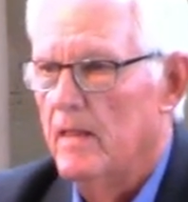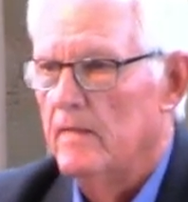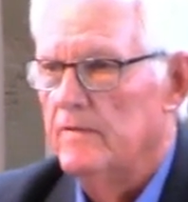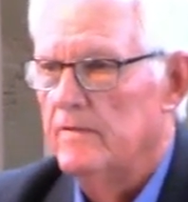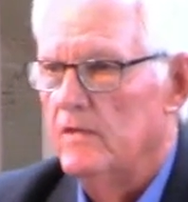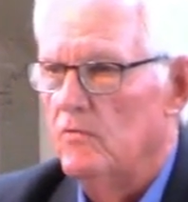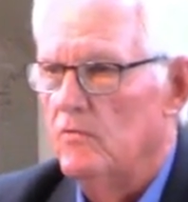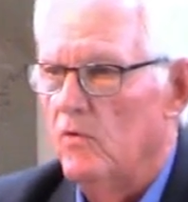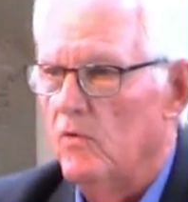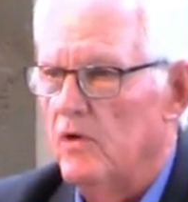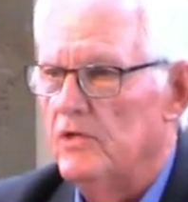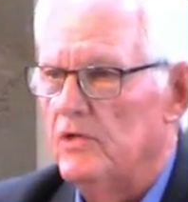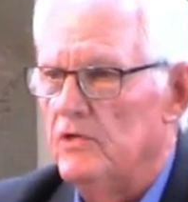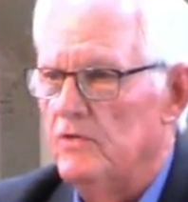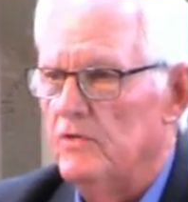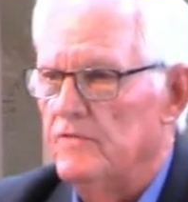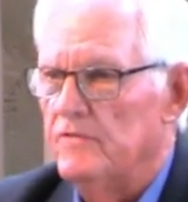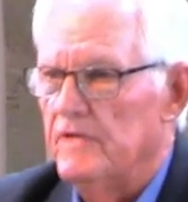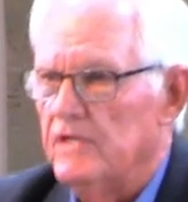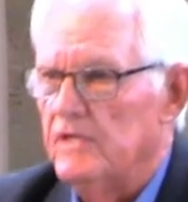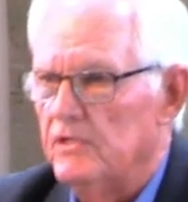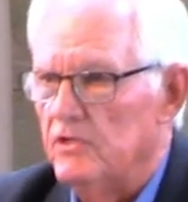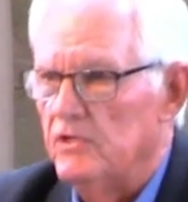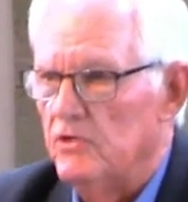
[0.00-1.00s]
then what do you
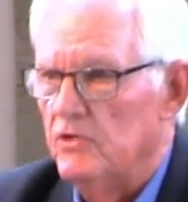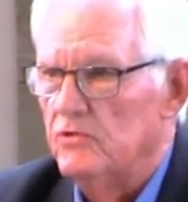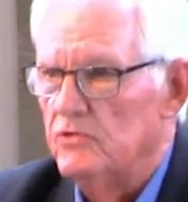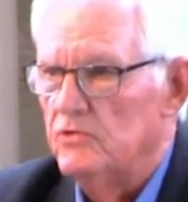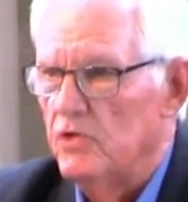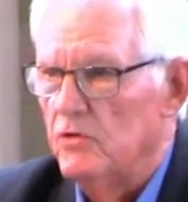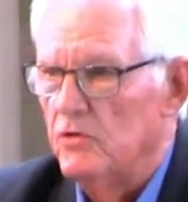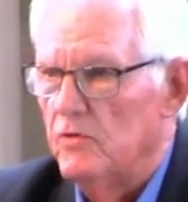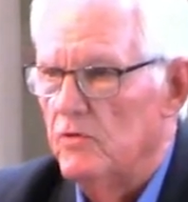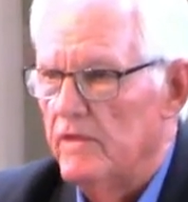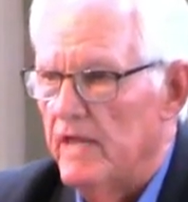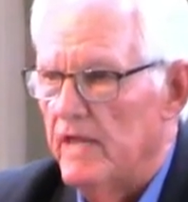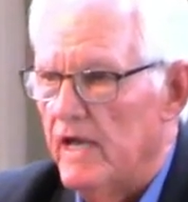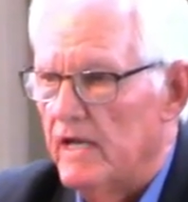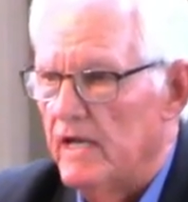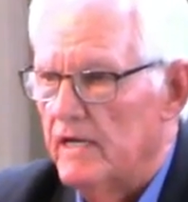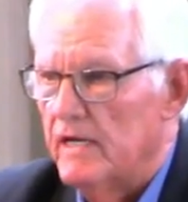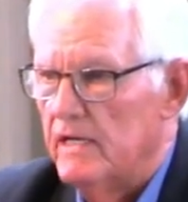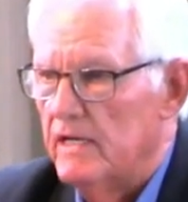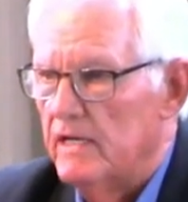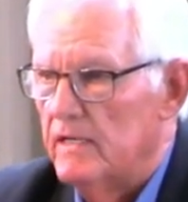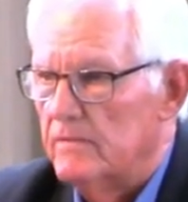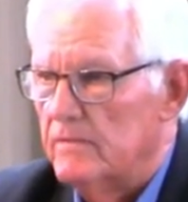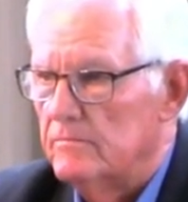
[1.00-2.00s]
think you can do without
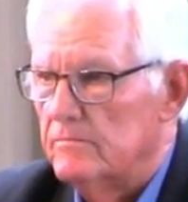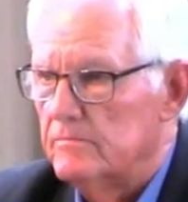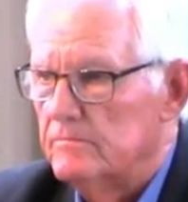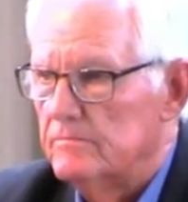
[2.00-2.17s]
Him?